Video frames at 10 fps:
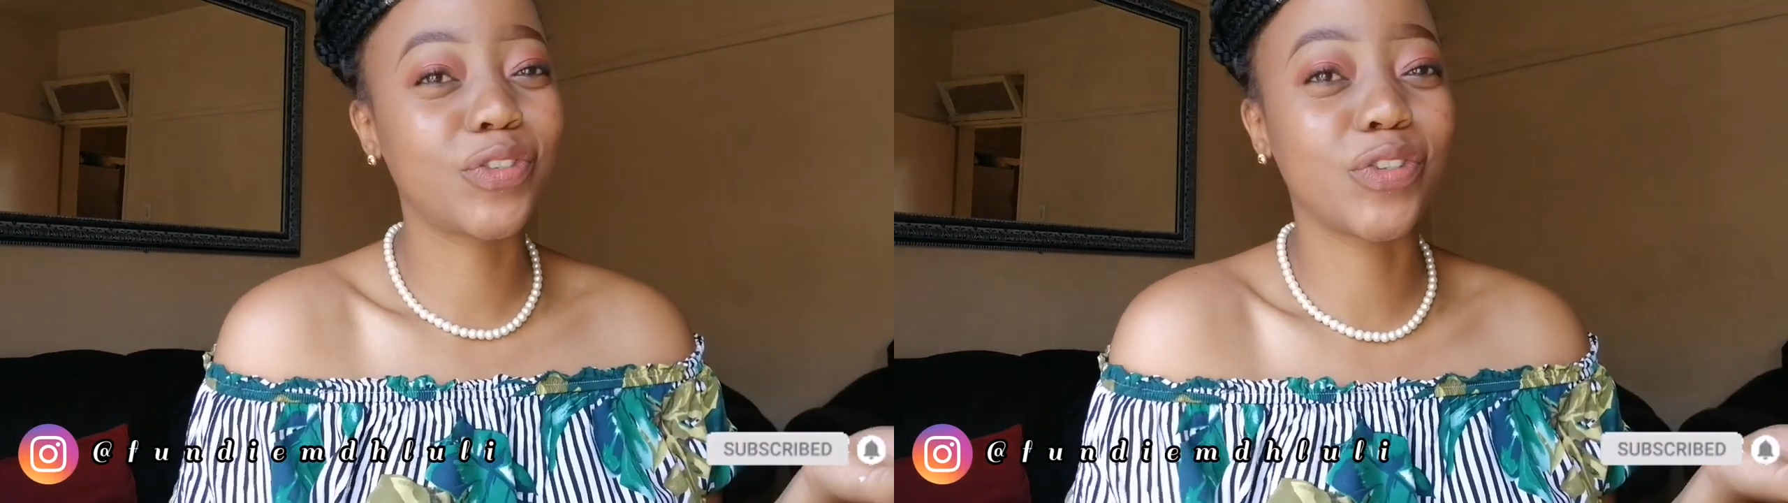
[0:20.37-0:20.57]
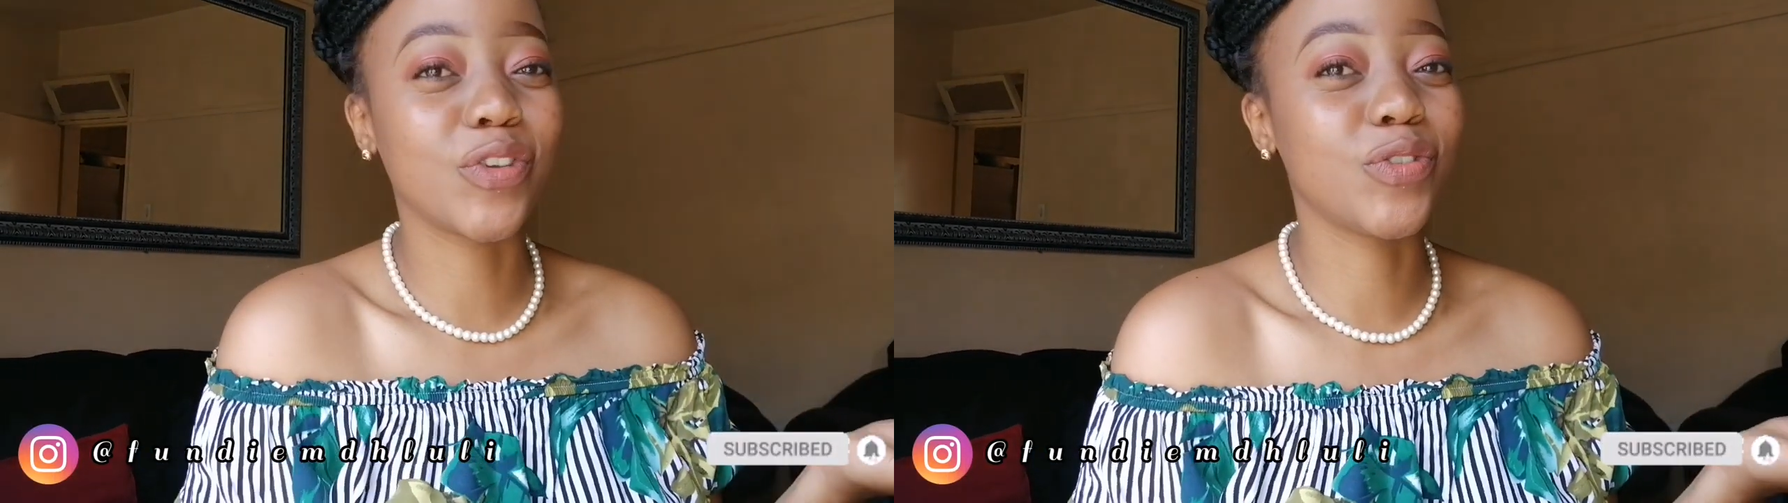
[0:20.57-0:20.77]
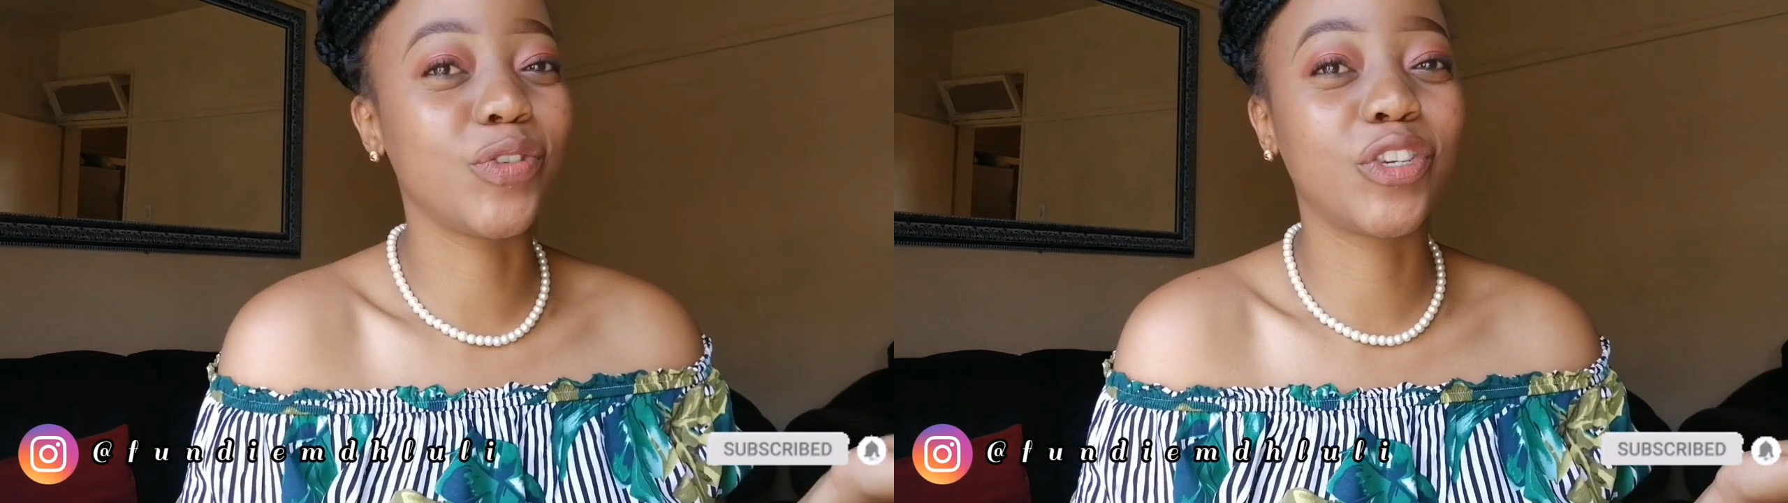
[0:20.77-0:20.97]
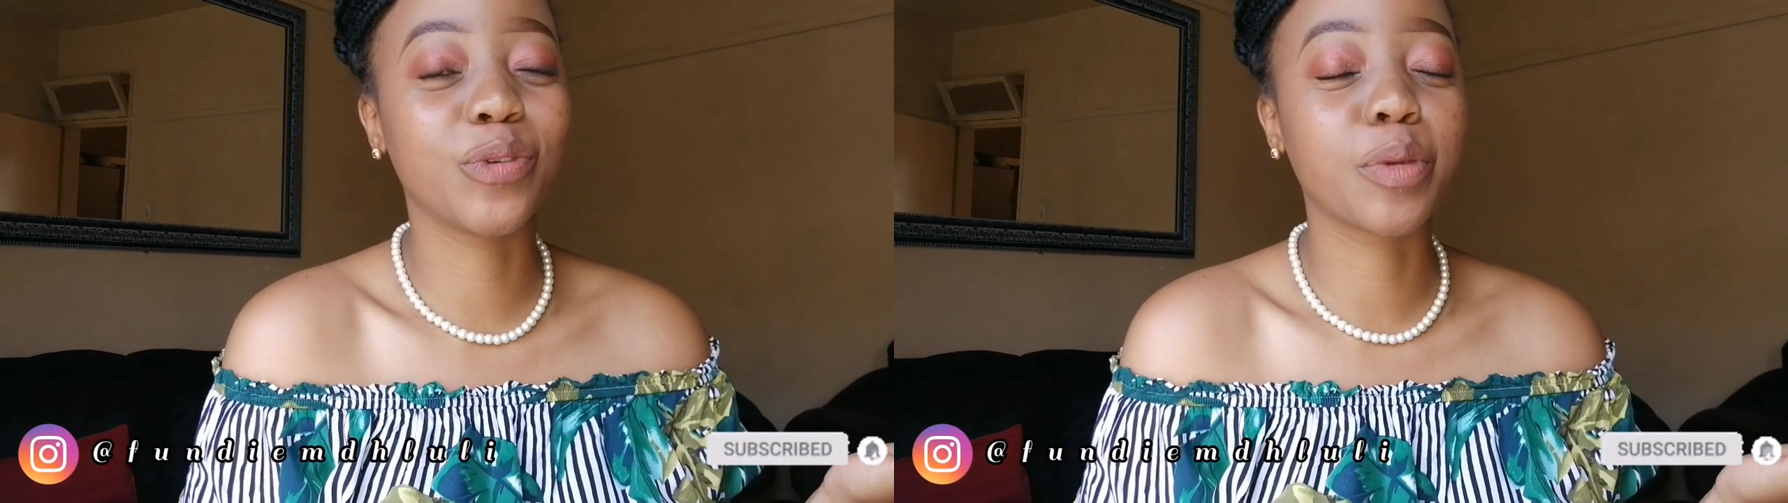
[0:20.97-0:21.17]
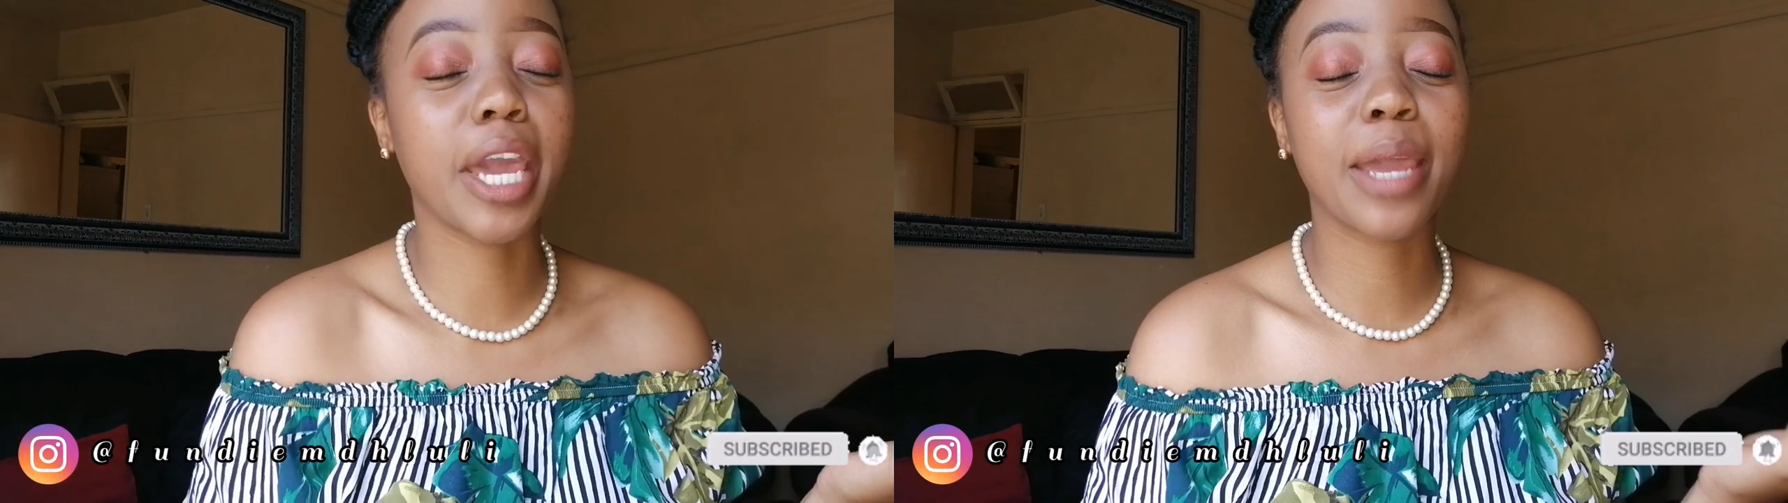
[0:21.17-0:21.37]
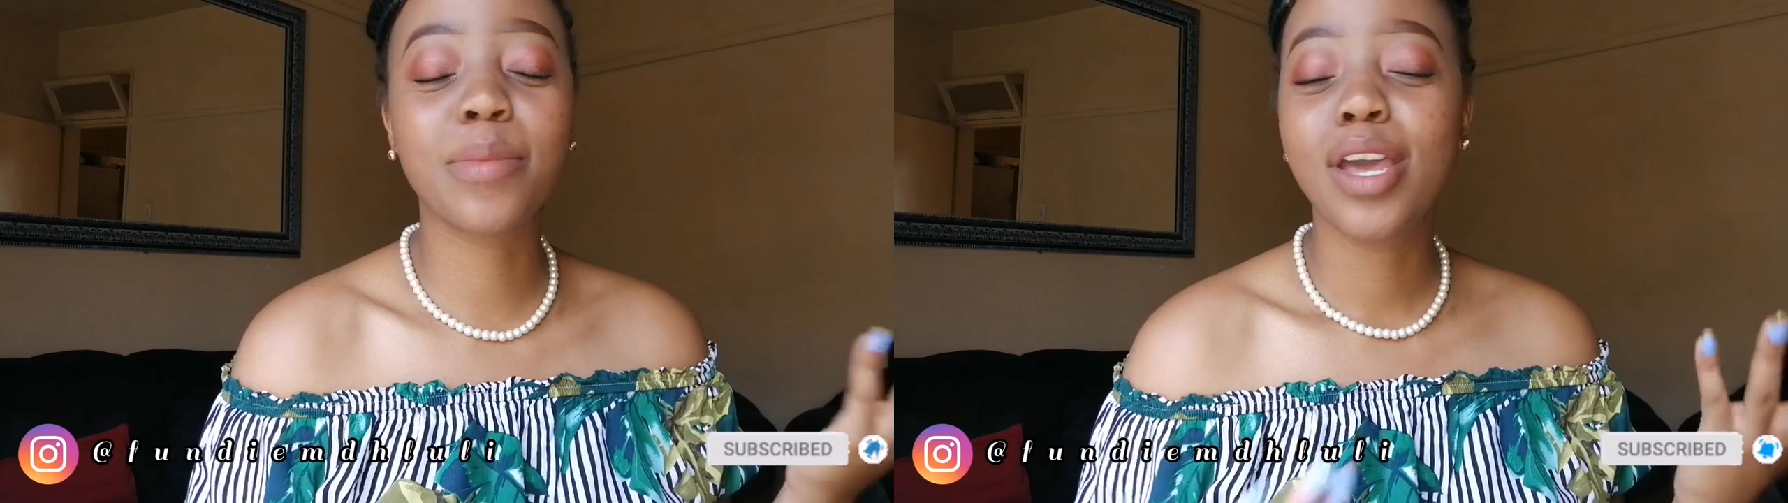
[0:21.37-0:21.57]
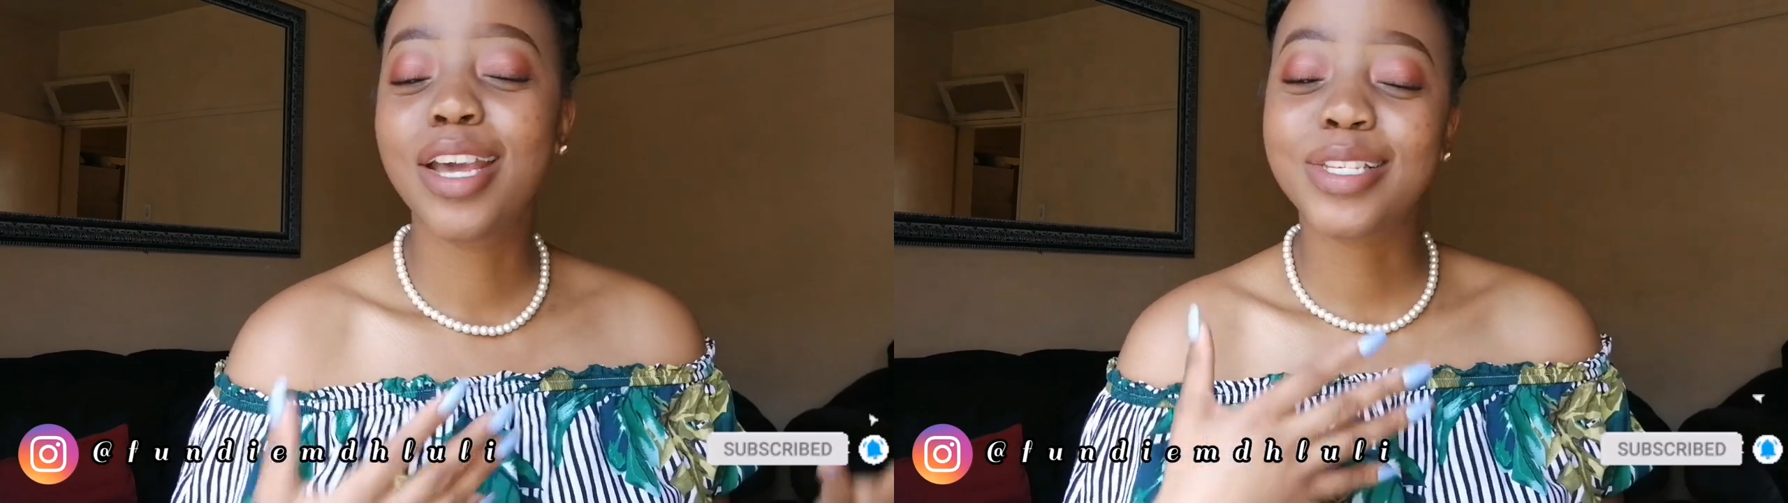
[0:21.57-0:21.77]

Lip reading: to the YouTube game,